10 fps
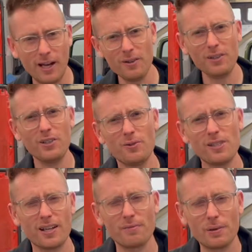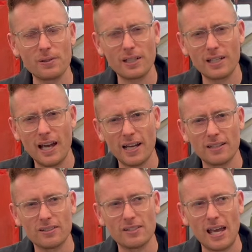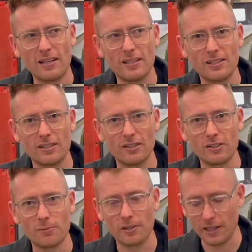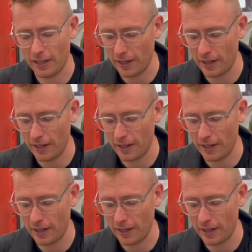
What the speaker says: How long ago was that? Probably 9-10 years ago, something like